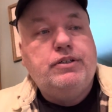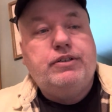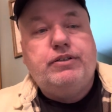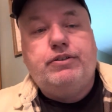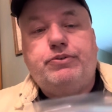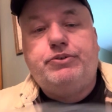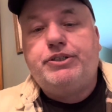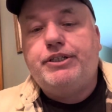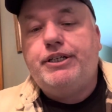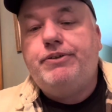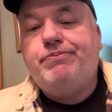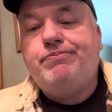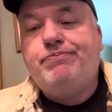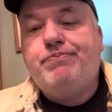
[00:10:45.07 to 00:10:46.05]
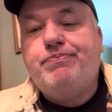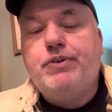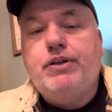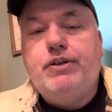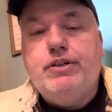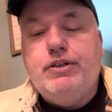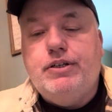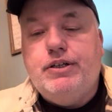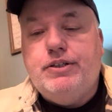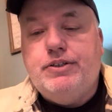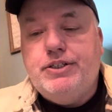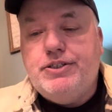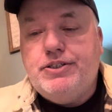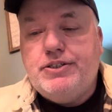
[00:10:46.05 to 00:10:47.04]
Okay,
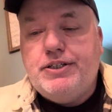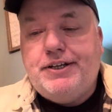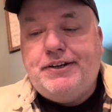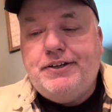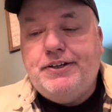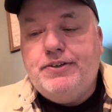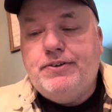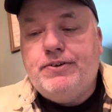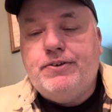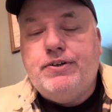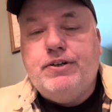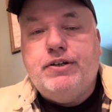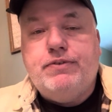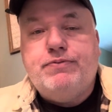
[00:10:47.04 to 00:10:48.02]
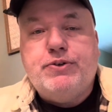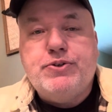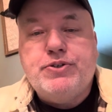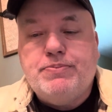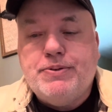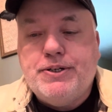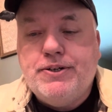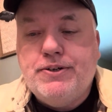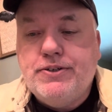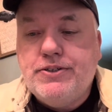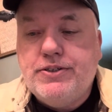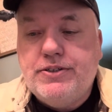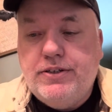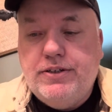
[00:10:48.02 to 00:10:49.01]
this is another first
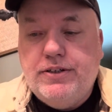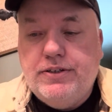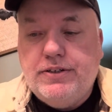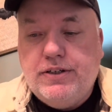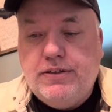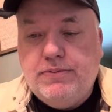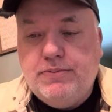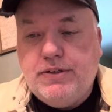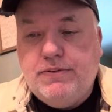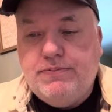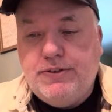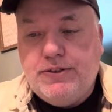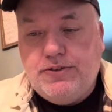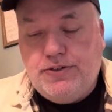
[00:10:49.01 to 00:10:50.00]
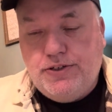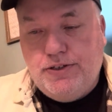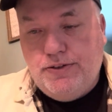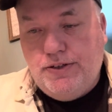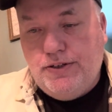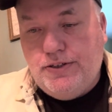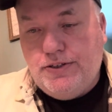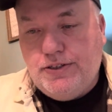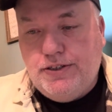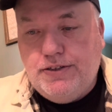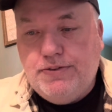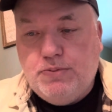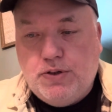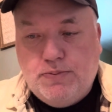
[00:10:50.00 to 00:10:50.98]
appearance comic book I'm fixing to show you. It's a
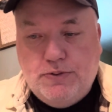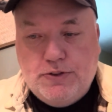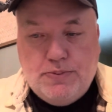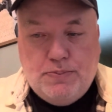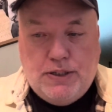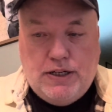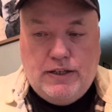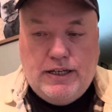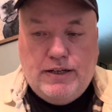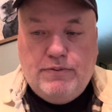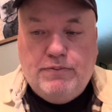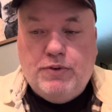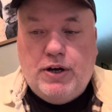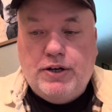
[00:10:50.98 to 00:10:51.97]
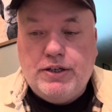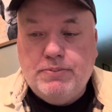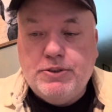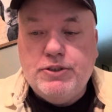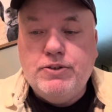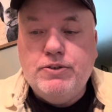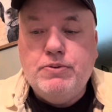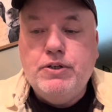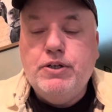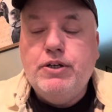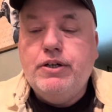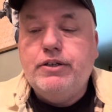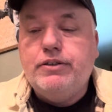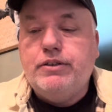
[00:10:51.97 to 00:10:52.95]
Marvel Spotlight Volume 2,
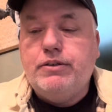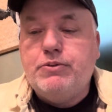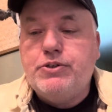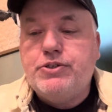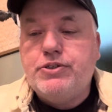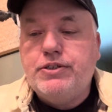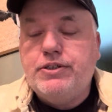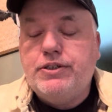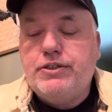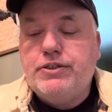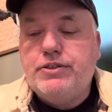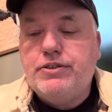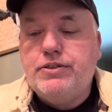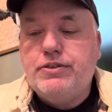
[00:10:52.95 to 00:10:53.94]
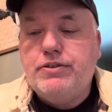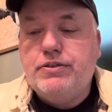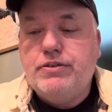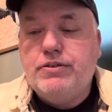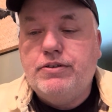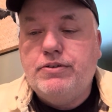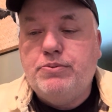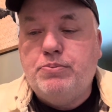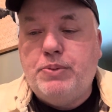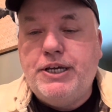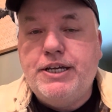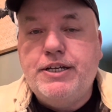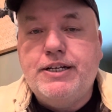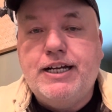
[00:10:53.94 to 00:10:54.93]
number 6,
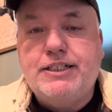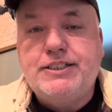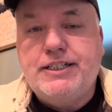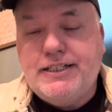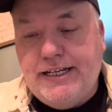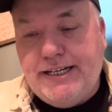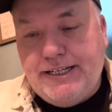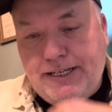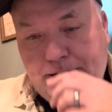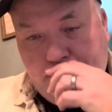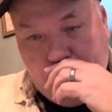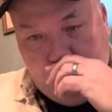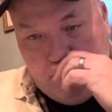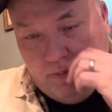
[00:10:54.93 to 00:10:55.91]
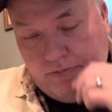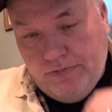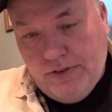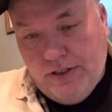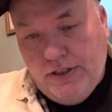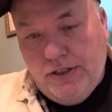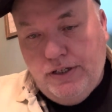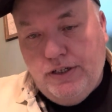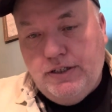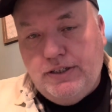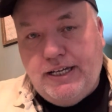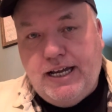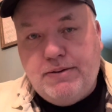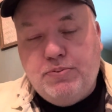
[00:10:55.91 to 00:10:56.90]
May 1980.
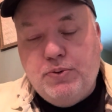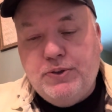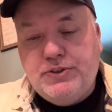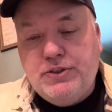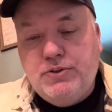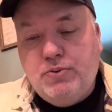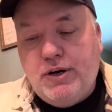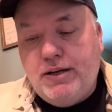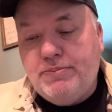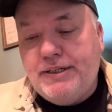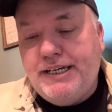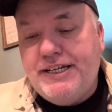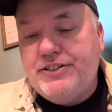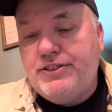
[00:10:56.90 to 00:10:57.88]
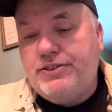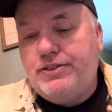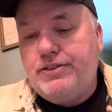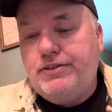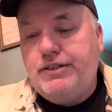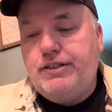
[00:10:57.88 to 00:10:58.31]
9.2 white pages.